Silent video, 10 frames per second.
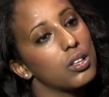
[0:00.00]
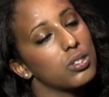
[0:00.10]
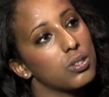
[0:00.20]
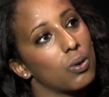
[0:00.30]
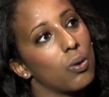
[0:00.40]

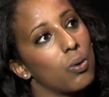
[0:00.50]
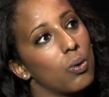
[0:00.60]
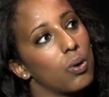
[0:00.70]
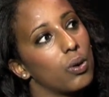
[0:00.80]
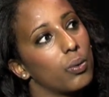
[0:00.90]

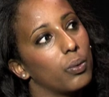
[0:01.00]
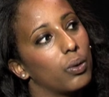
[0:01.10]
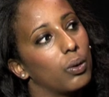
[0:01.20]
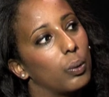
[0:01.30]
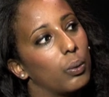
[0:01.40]
So,
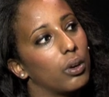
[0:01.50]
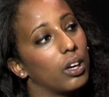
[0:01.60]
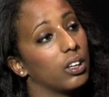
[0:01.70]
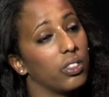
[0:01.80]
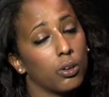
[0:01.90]

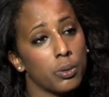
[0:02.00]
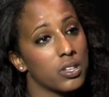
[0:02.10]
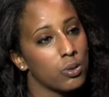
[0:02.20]
and Ethiopia